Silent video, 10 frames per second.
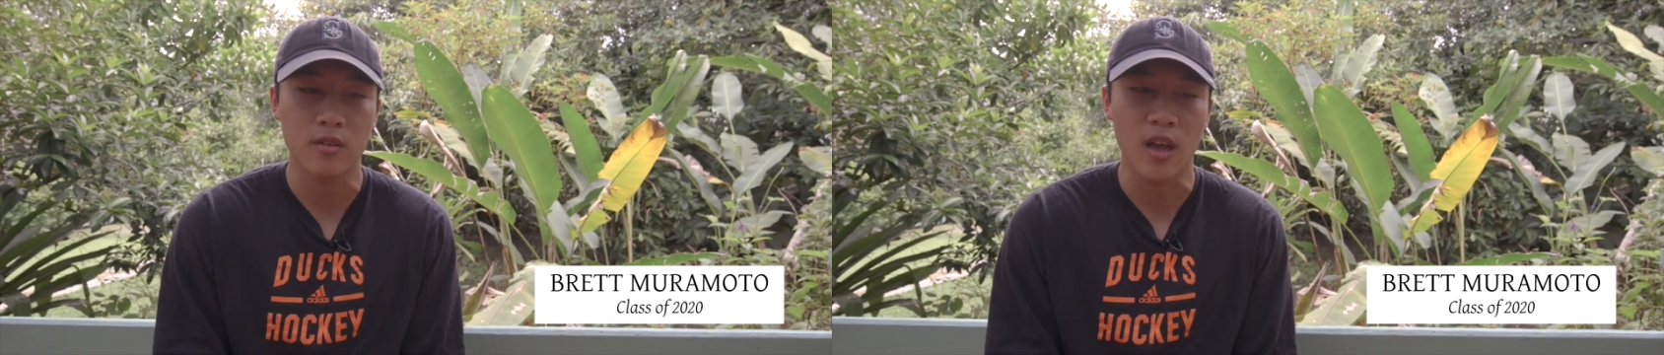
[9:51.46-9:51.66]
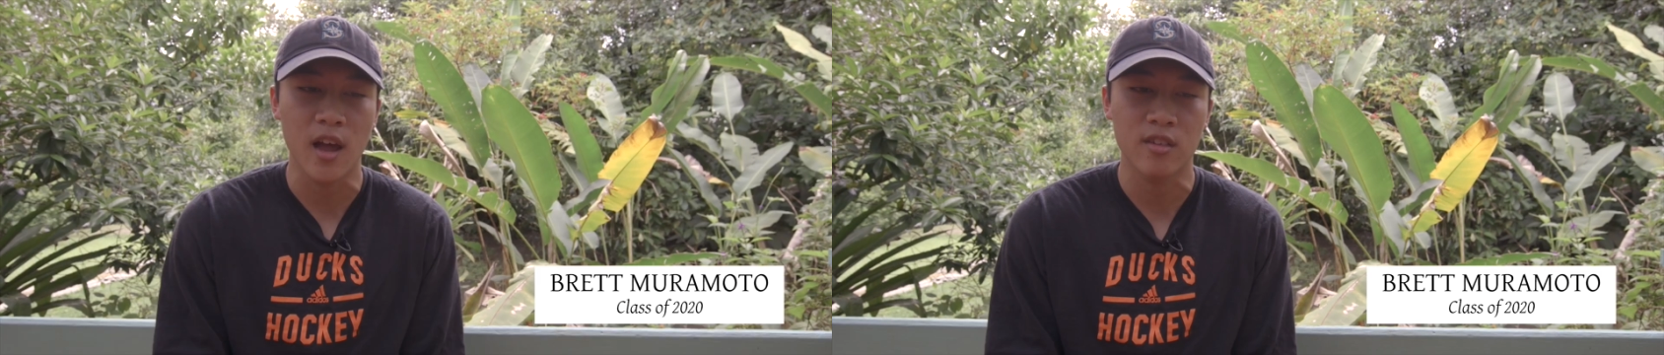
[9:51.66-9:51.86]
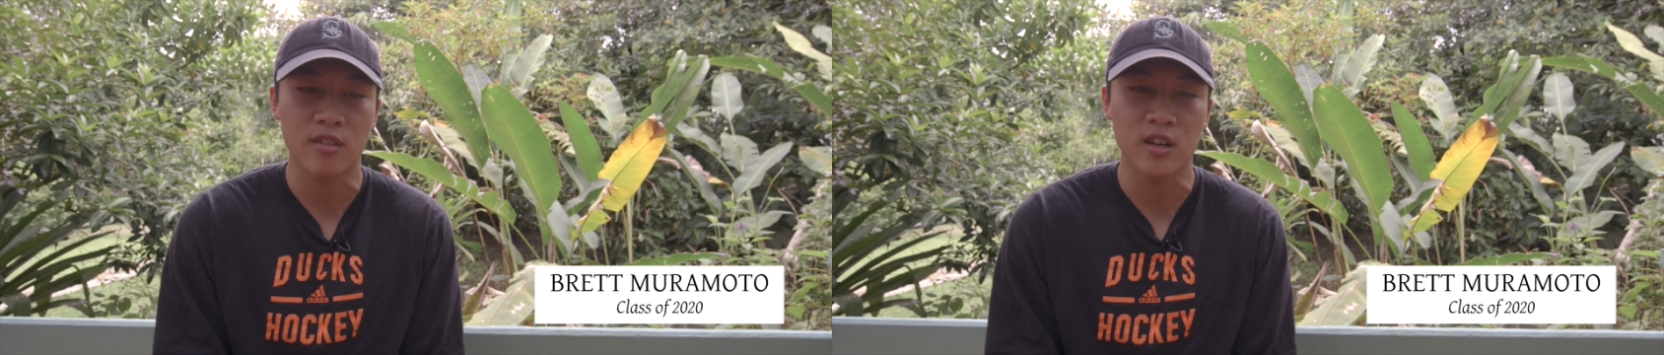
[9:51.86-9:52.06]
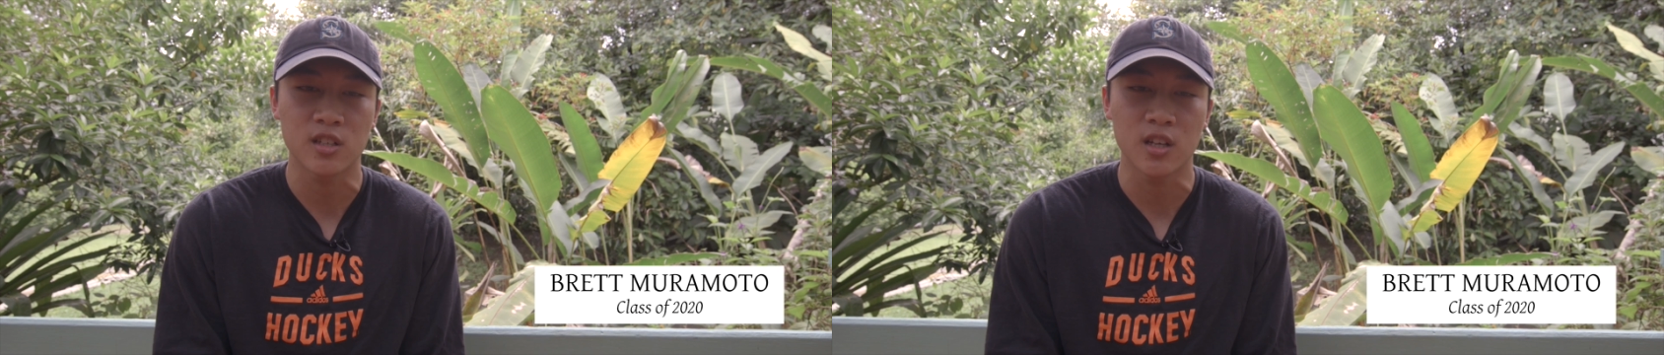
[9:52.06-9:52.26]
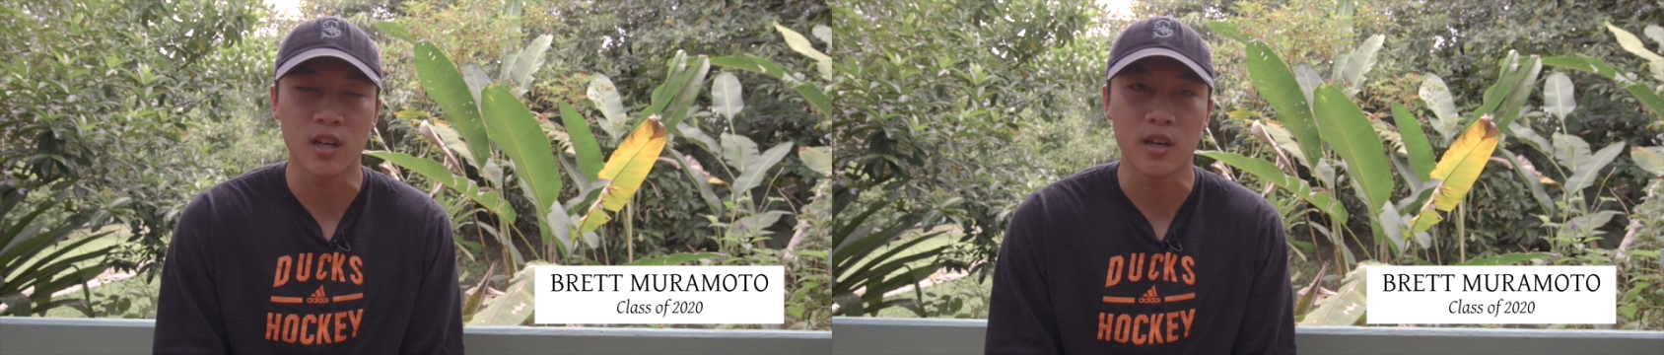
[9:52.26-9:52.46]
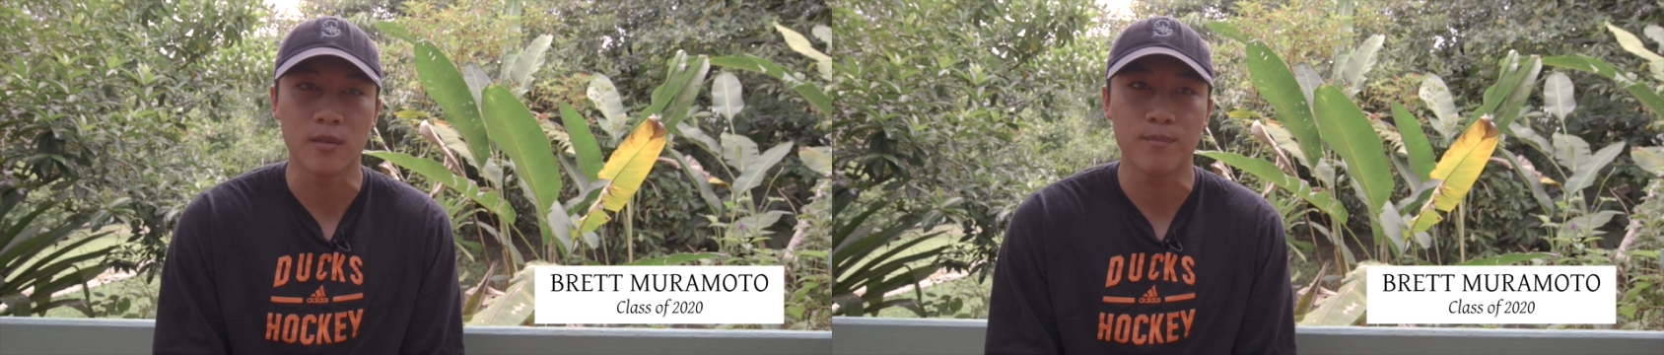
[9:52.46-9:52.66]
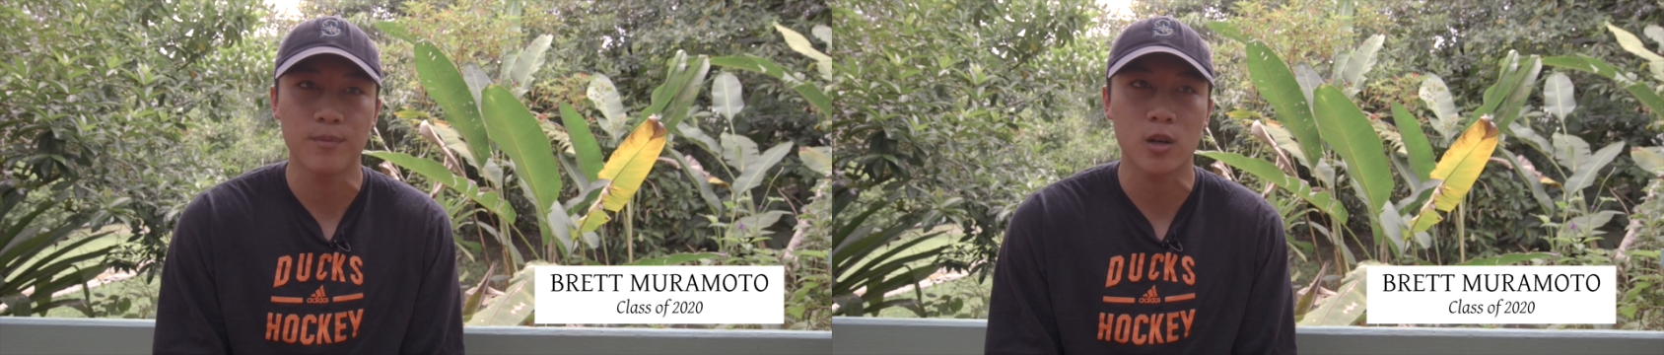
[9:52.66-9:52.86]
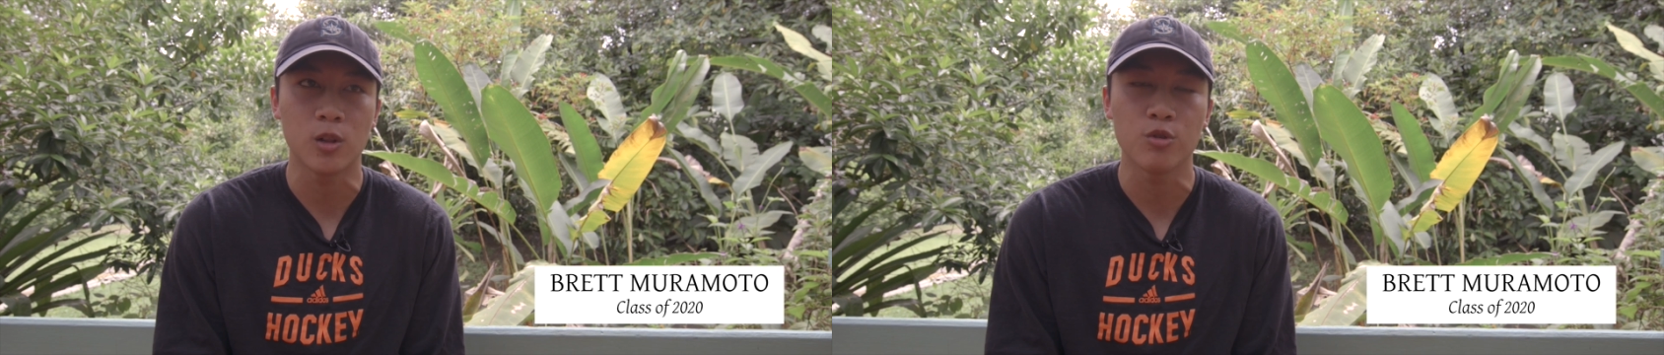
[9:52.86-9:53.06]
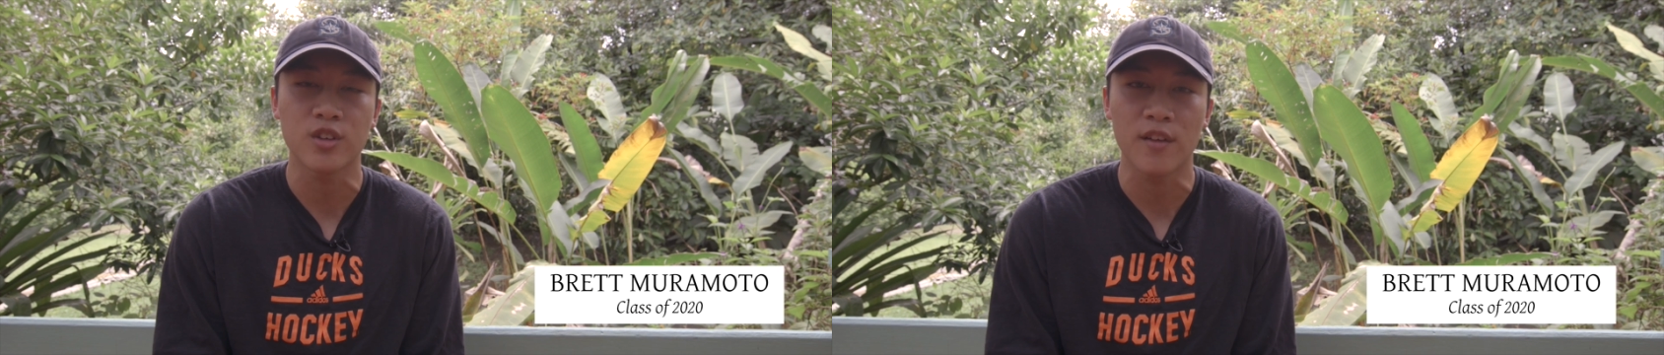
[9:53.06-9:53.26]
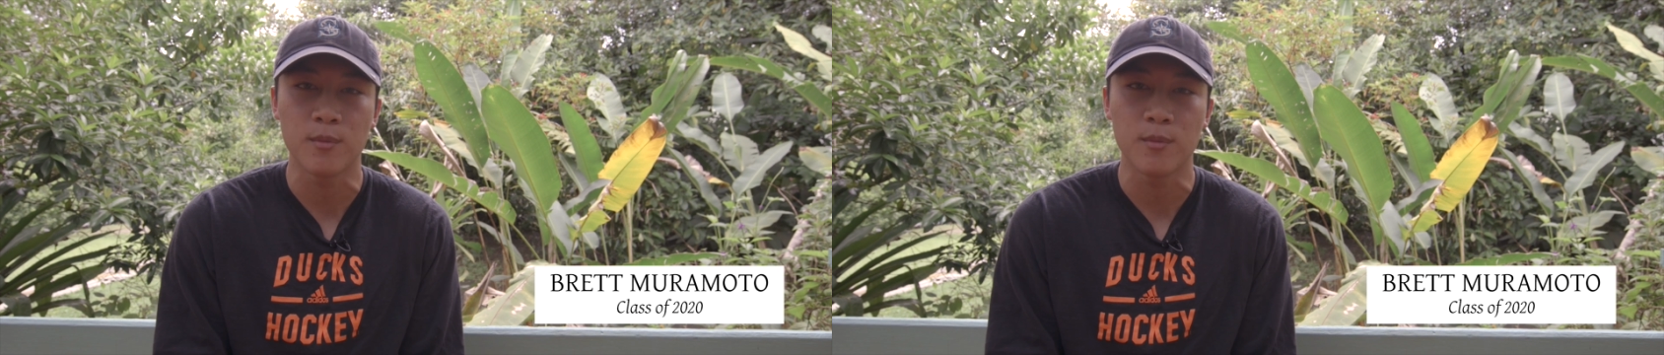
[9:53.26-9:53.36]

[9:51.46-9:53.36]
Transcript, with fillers: Science is such a closed-off